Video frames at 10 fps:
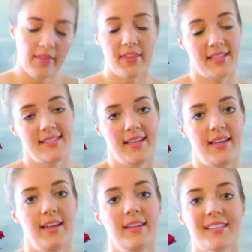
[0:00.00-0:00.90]
that's
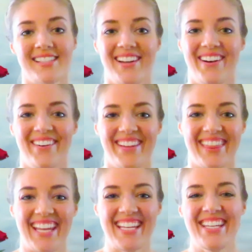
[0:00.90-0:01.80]
it. So
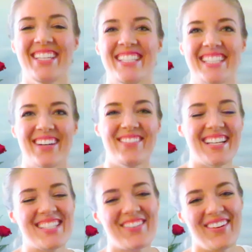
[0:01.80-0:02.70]
thank you so
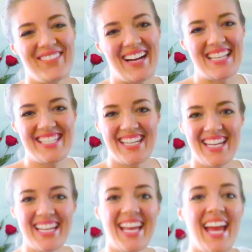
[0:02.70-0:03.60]
much for
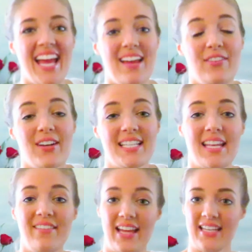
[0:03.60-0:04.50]
watching. If you guys
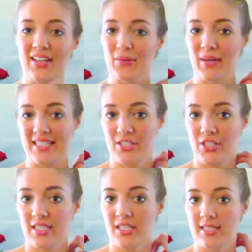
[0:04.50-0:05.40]
have any
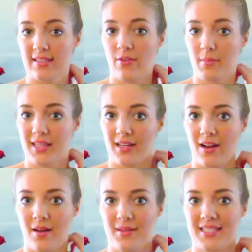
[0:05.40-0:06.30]
questions, just leave them in the
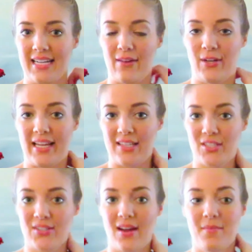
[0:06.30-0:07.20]
comments and I will
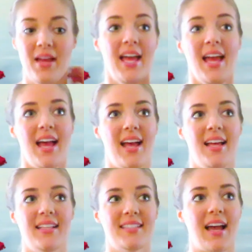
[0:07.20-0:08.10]
answer them.
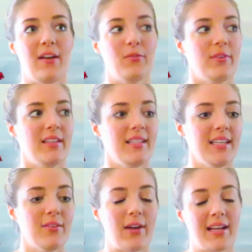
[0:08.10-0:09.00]
And I
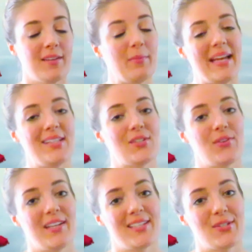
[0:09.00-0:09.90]
really recommend
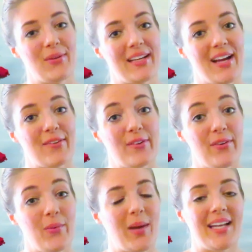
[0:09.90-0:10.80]
going into
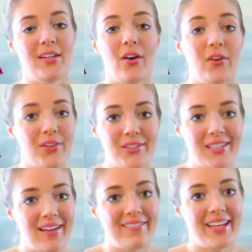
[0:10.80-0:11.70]
recovery room. I know you'll
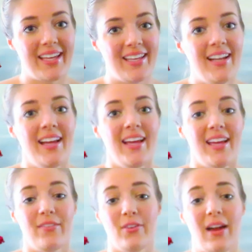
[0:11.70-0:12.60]
love it.
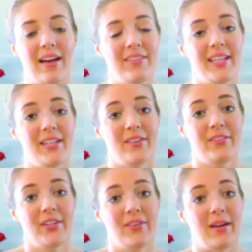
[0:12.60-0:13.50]
If you have an interview,